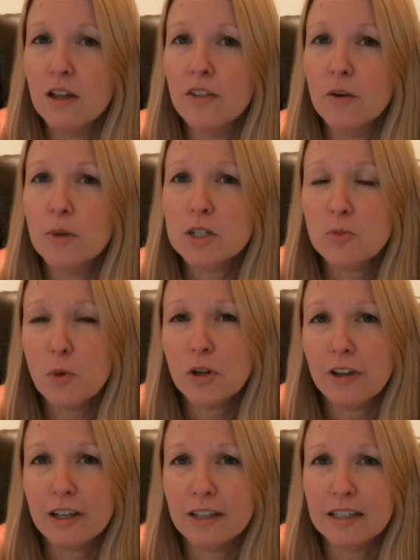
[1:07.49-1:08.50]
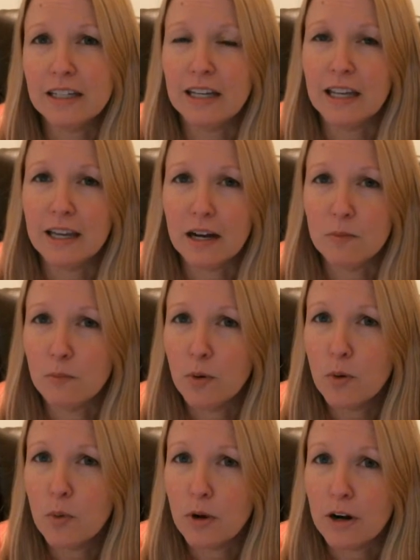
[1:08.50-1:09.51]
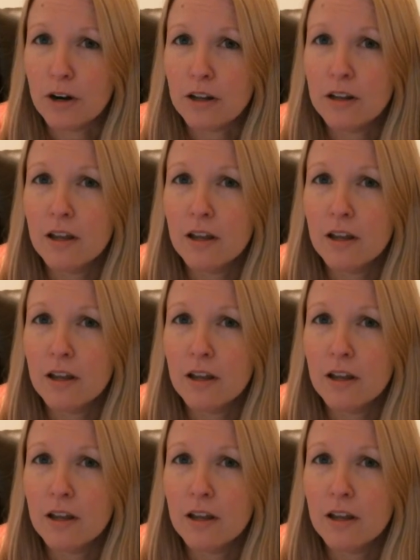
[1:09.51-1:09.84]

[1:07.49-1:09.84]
they're much more likely to get on board